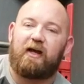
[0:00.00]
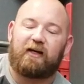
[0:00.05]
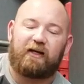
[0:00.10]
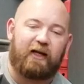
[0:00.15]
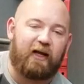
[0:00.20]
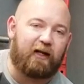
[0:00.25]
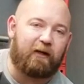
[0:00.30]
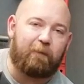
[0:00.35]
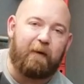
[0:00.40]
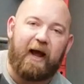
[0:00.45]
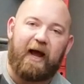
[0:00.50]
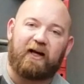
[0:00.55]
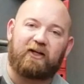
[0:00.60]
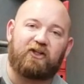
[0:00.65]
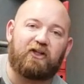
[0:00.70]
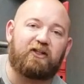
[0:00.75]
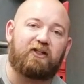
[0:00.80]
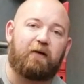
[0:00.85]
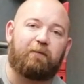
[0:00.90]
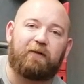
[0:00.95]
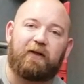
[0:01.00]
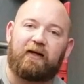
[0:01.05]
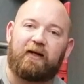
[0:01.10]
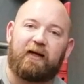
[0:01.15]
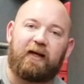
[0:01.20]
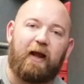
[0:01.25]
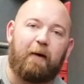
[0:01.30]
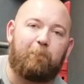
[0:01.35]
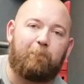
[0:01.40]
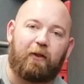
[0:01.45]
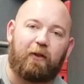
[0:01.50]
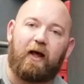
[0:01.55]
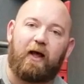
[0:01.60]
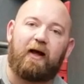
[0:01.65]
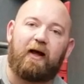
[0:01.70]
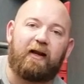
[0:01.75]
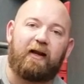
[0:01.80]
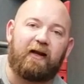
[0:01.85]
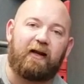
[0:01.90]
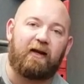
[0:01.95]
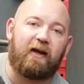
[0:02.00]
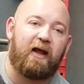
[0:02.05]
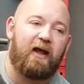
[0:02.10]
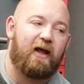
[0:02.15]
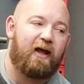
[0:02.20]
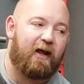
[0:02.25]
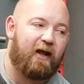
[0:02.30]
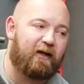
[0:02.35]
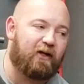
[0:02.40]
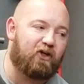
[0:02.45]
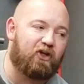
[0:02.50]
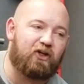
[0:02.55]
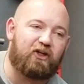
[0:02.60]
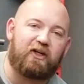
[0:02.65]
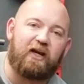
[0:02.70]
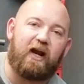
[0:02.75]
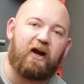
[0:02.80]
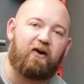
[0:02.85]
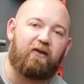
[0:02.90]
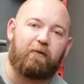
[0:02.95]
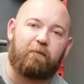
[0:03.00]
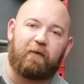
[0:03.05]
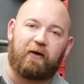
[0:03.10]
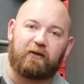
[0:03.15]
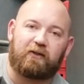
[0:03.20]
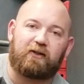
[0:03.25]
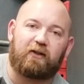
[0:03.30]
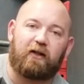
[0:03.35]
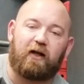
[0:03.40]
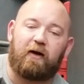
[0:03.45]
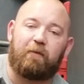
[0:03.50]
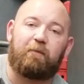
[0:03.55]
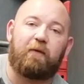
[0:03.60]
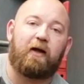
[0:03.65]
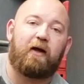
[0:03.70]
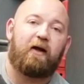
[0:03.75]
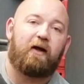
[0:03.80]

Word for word: kickbacks, just something to get blood in and to just tear the muscle up.